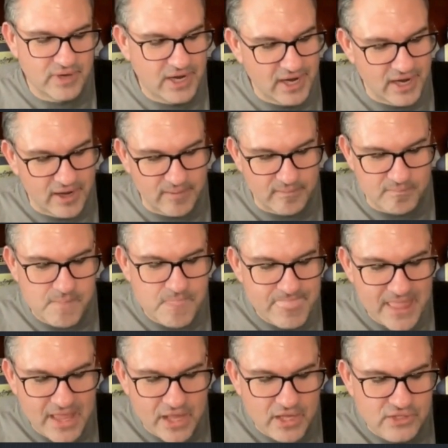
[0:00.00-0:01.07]
So
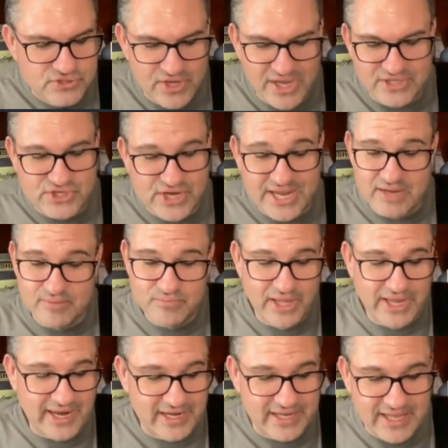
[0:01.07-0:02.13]
yeah, Jacob Lane